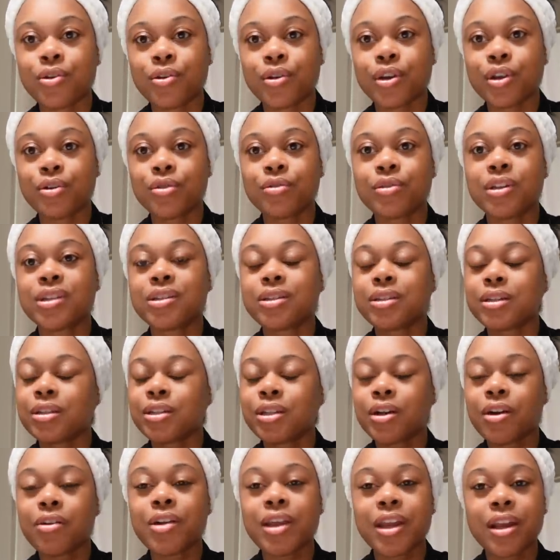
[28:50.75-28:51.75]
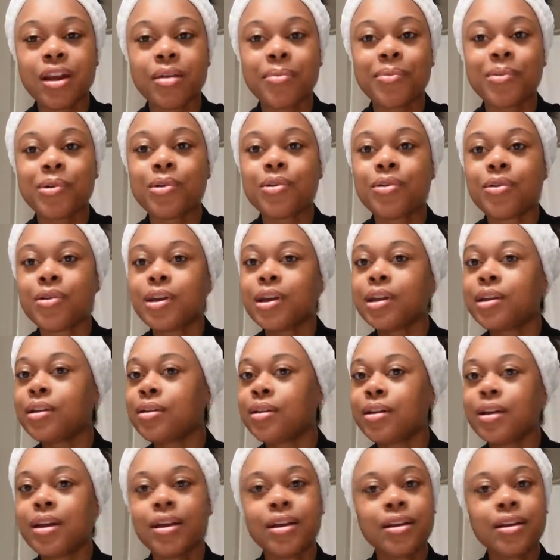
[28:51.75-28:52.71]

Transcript: you can do this. Turn the camera on